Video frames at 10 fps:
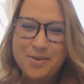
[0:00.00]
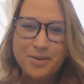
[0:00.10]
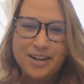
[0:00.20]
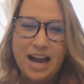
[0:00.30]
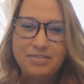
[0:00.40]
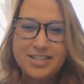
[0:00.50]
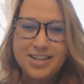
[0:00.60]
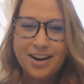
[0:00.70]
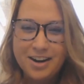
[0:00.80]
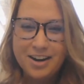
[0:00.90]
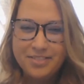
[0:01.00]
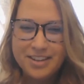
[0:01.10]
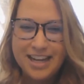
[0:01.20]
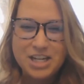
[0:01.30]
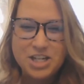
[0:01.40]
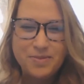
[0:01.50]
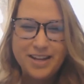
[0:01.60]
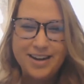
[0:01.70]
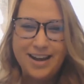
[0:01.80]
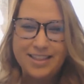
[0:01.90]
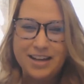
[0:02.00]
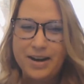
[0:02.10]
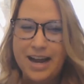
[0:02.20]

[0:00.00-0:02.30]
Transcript: We're going to have a ton of engagement. I think I'm going